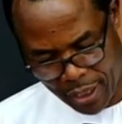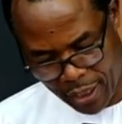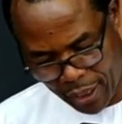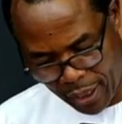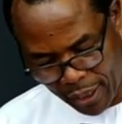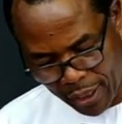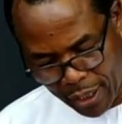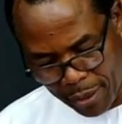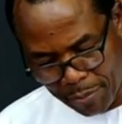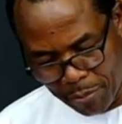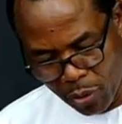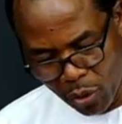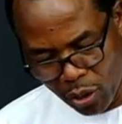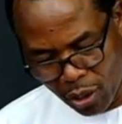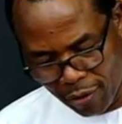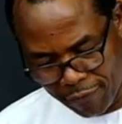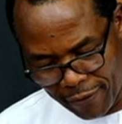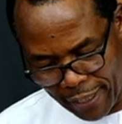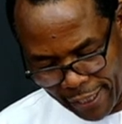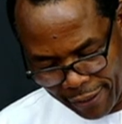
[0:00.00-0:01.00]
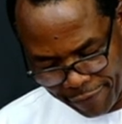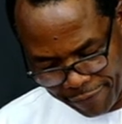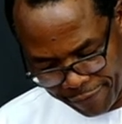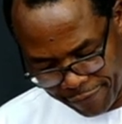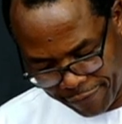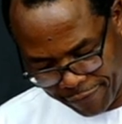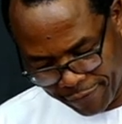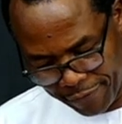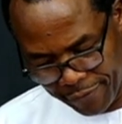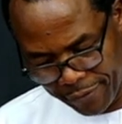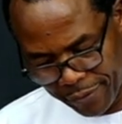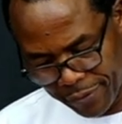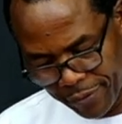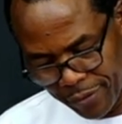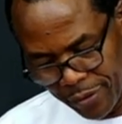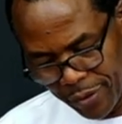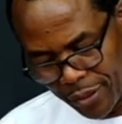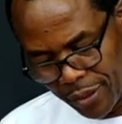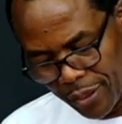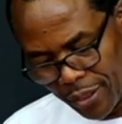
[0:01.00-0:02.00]
in the book of life.
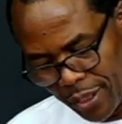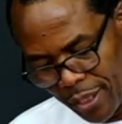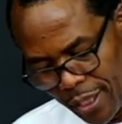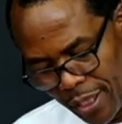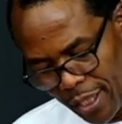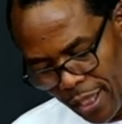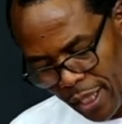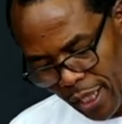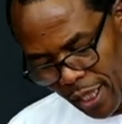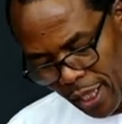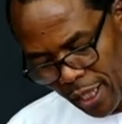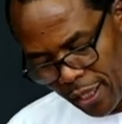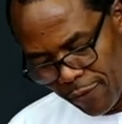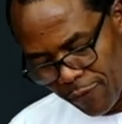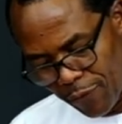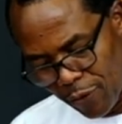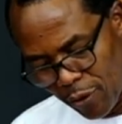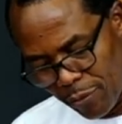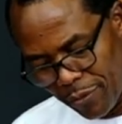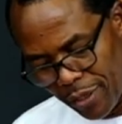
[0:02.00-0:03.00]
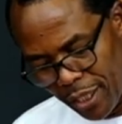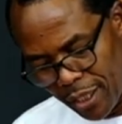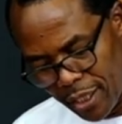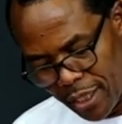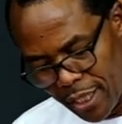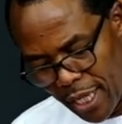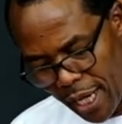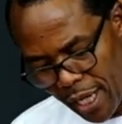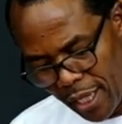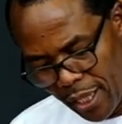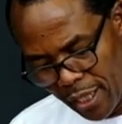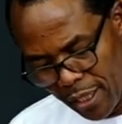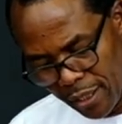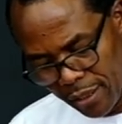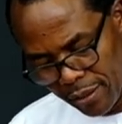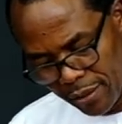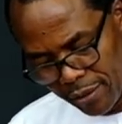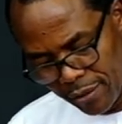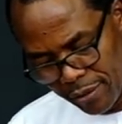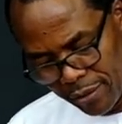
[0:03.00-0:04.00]
And from this day,
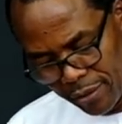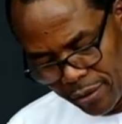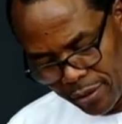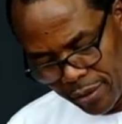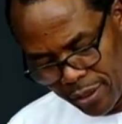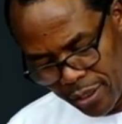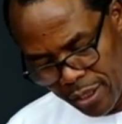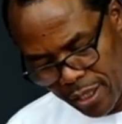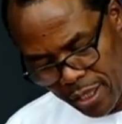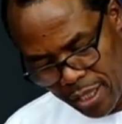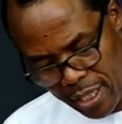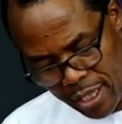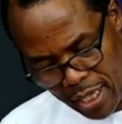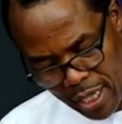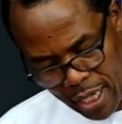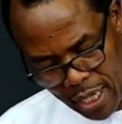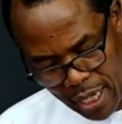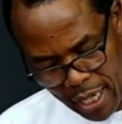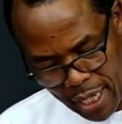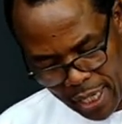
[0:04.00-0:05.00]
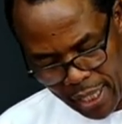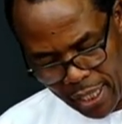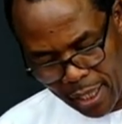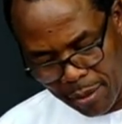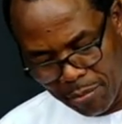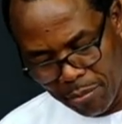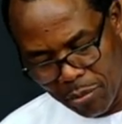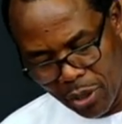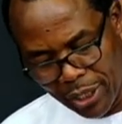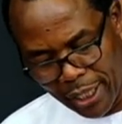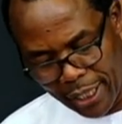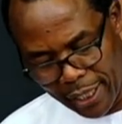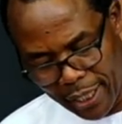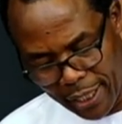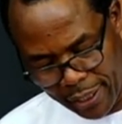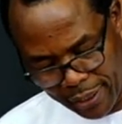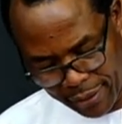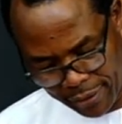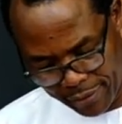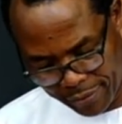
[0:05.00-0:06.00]
I am born
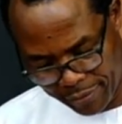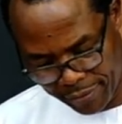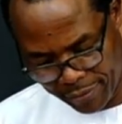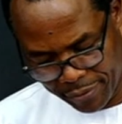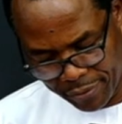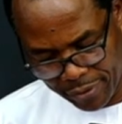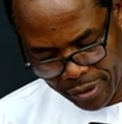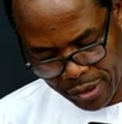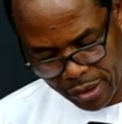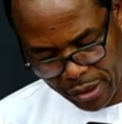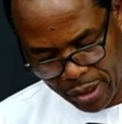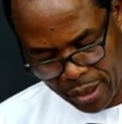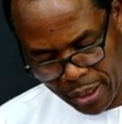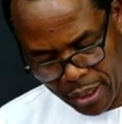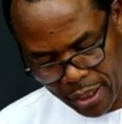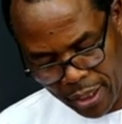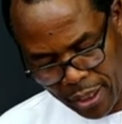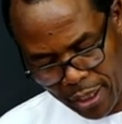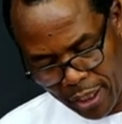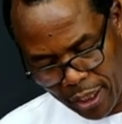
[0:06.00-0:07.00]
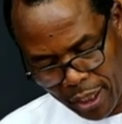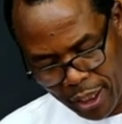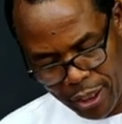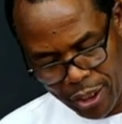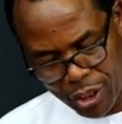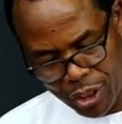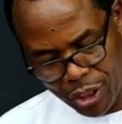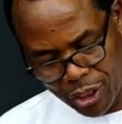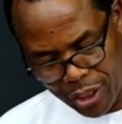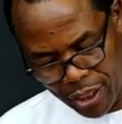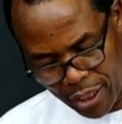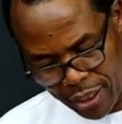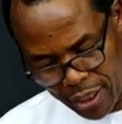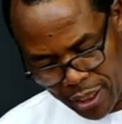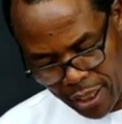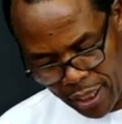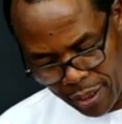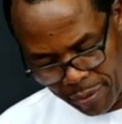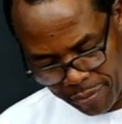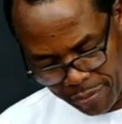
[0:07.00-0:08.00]
again. In Jesus'
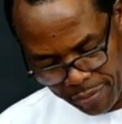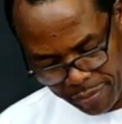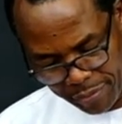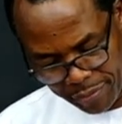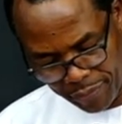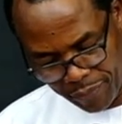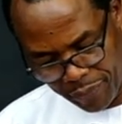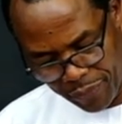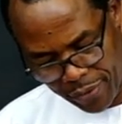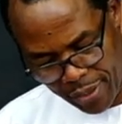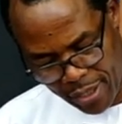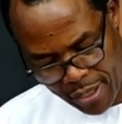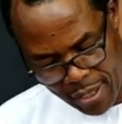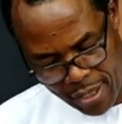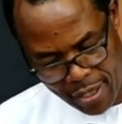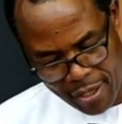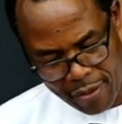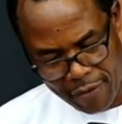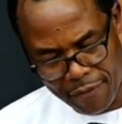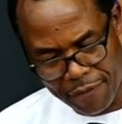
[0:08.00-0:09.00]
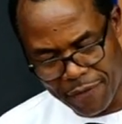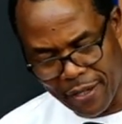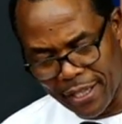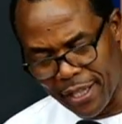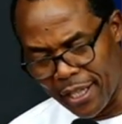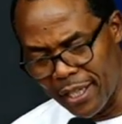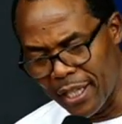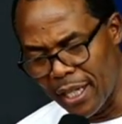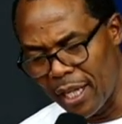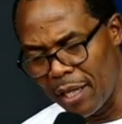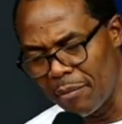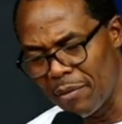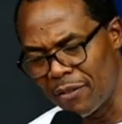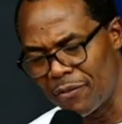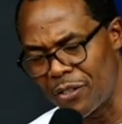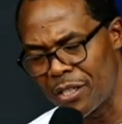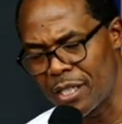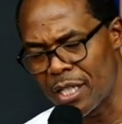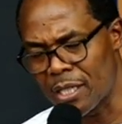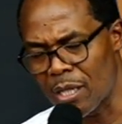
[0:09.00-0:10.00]
name. Father, in the name of
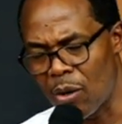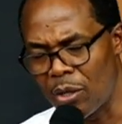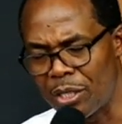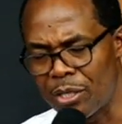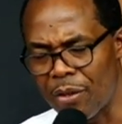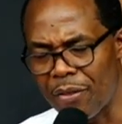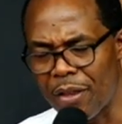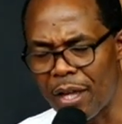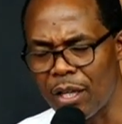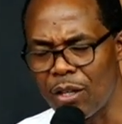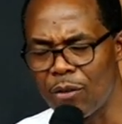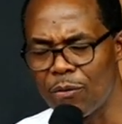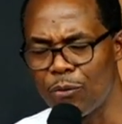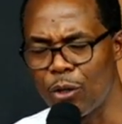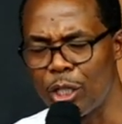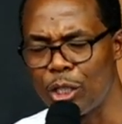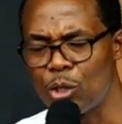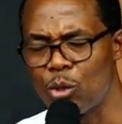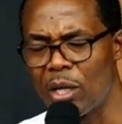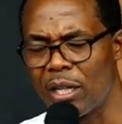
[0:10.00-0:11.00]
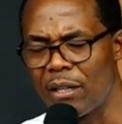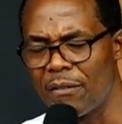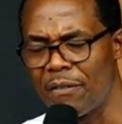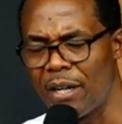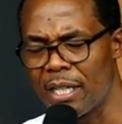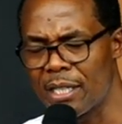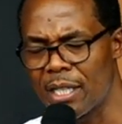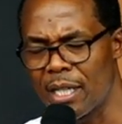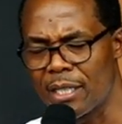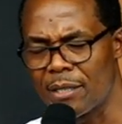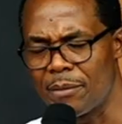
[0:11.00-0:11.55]
Jesus, I want to thank you for each one of us that